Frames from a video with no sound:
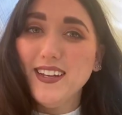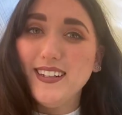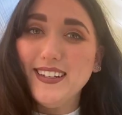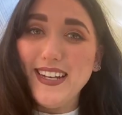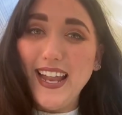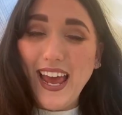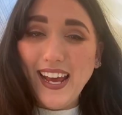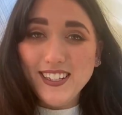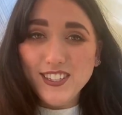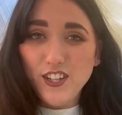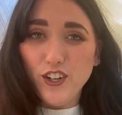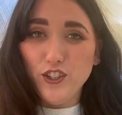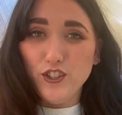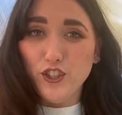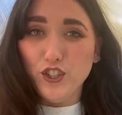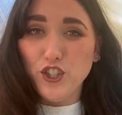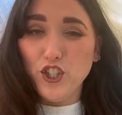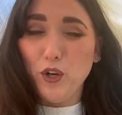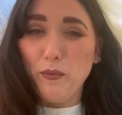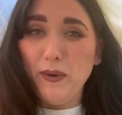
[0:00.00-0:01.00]
next on
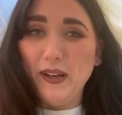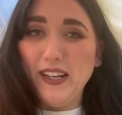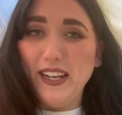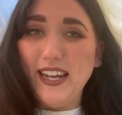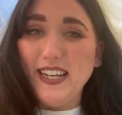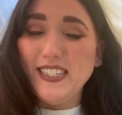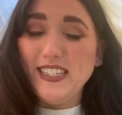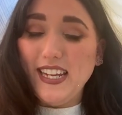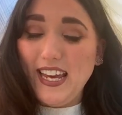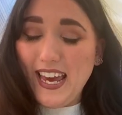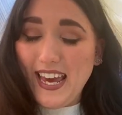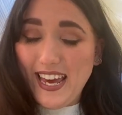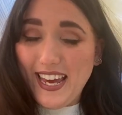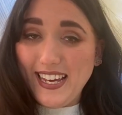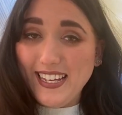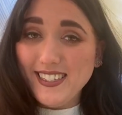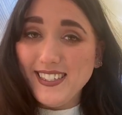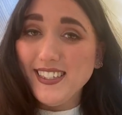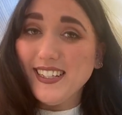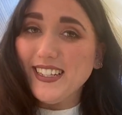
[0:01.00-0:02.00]
your shopping list
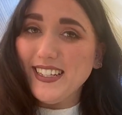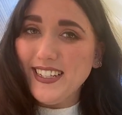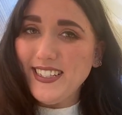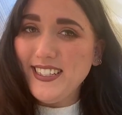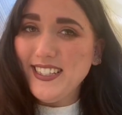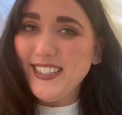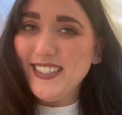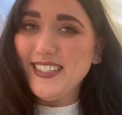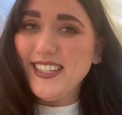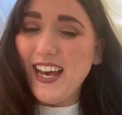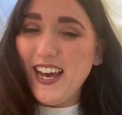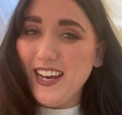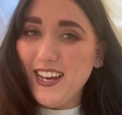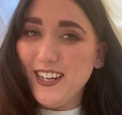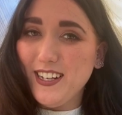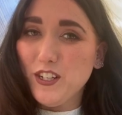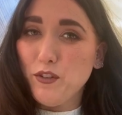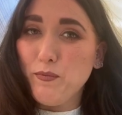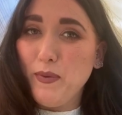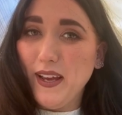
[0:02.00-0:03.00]
is glitters
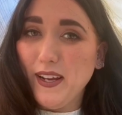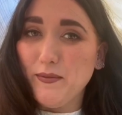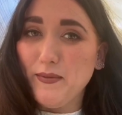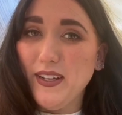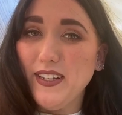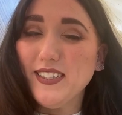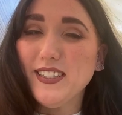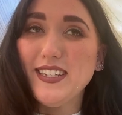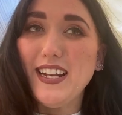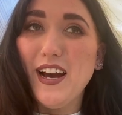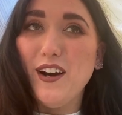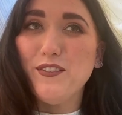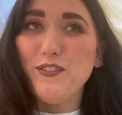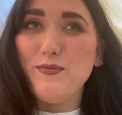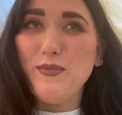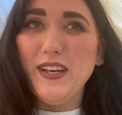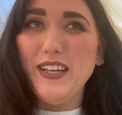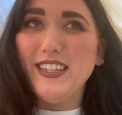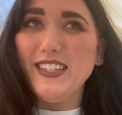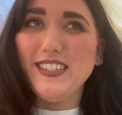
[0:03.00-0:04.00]
and pigments. Now, for
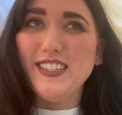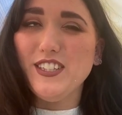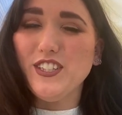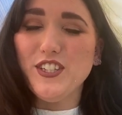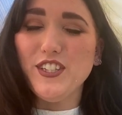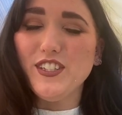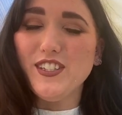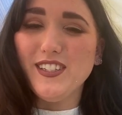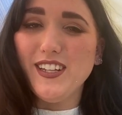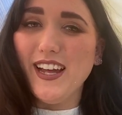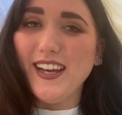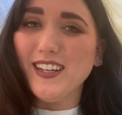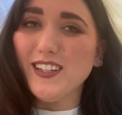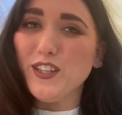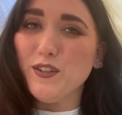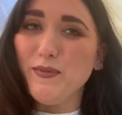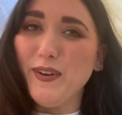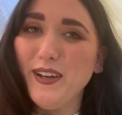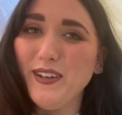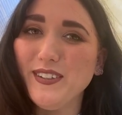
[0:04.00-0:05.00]
me, this is just like
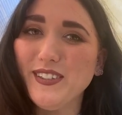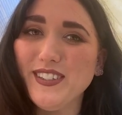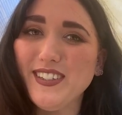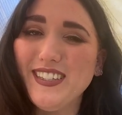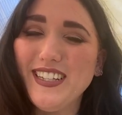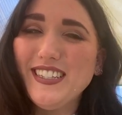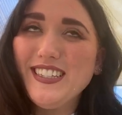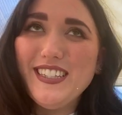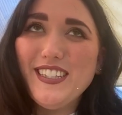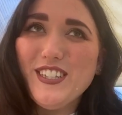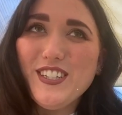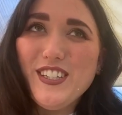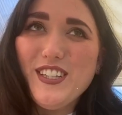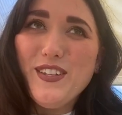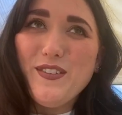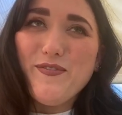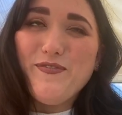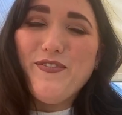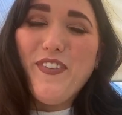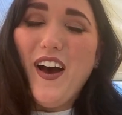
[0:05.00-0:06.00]
the most, this is just
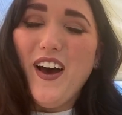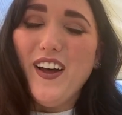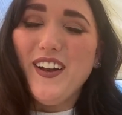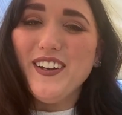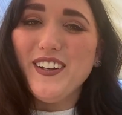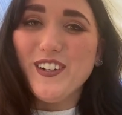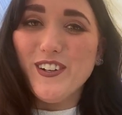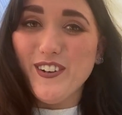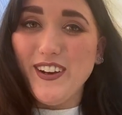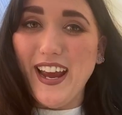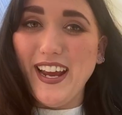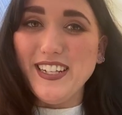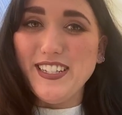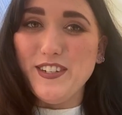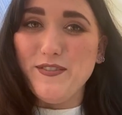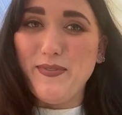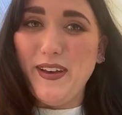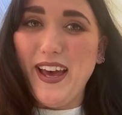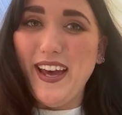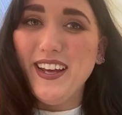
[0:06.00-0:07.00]
the fun,
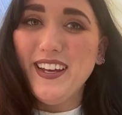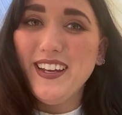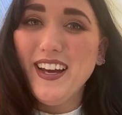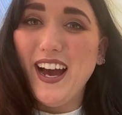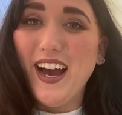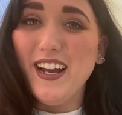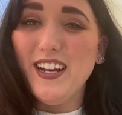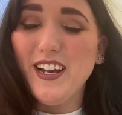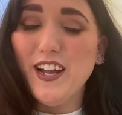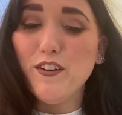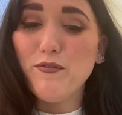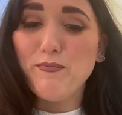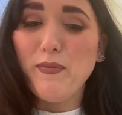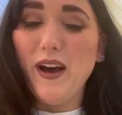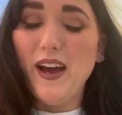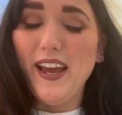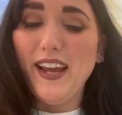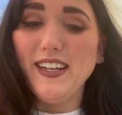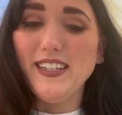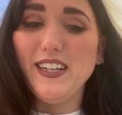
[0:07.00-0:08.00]
creative bit. I love
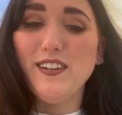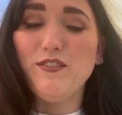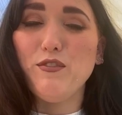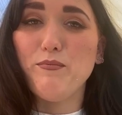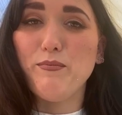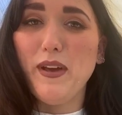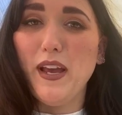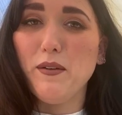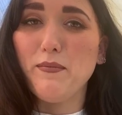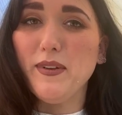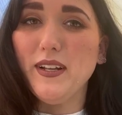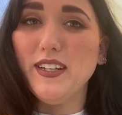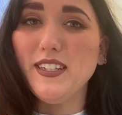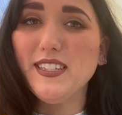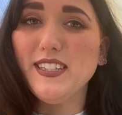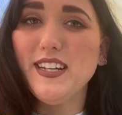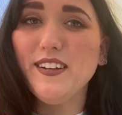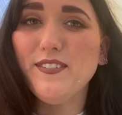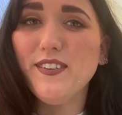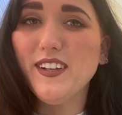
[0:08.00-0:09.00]
buying different
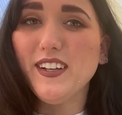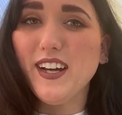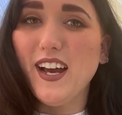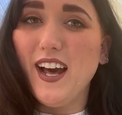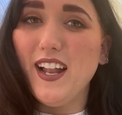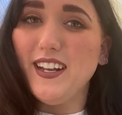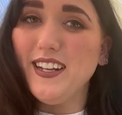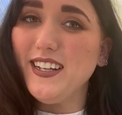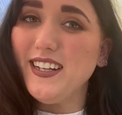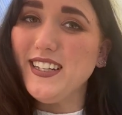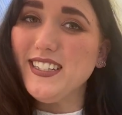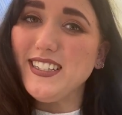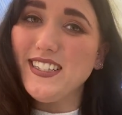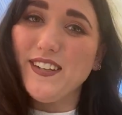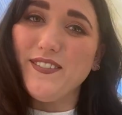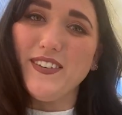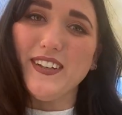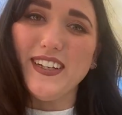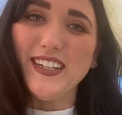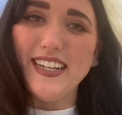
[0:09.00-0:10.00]
pigments, different colors,
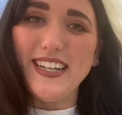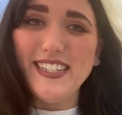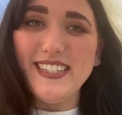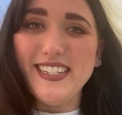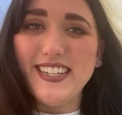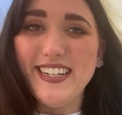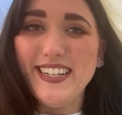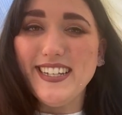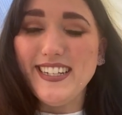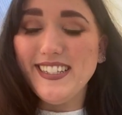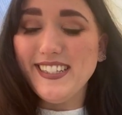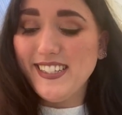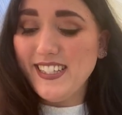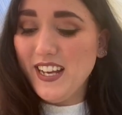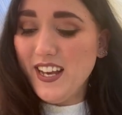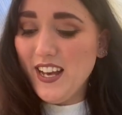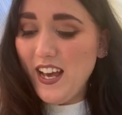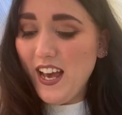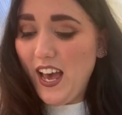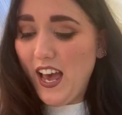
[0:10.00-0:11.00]
different glitters.
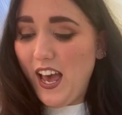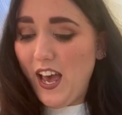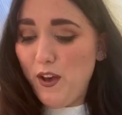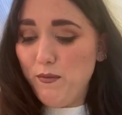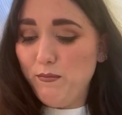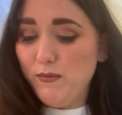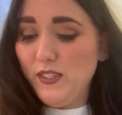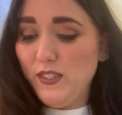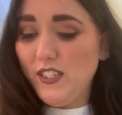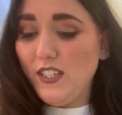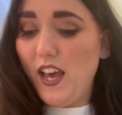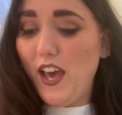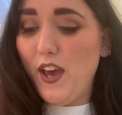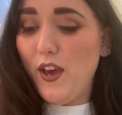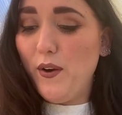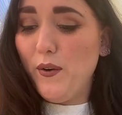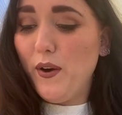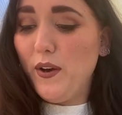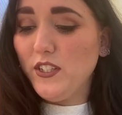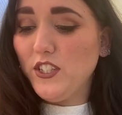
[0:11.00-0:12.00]

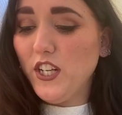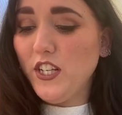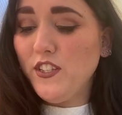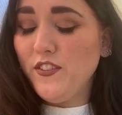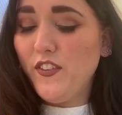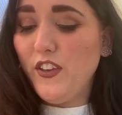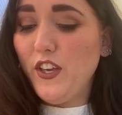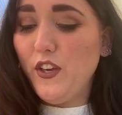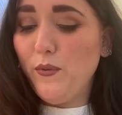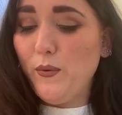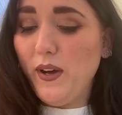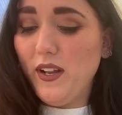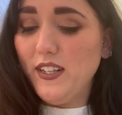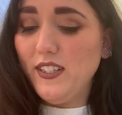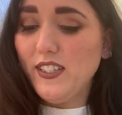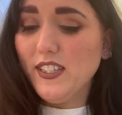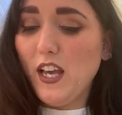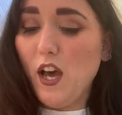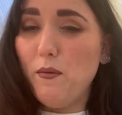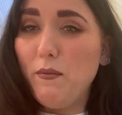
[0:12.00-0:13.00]
So Just For You
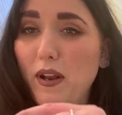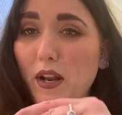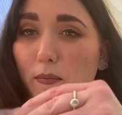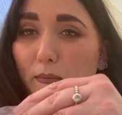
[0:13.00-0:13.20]
ones come in a